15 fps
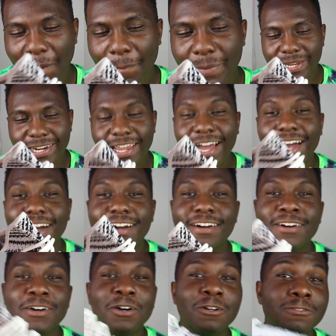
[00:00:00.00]
But nah,
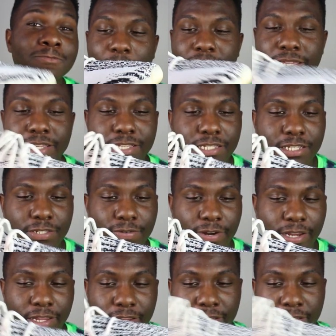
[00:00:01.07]
um, my Yeezys right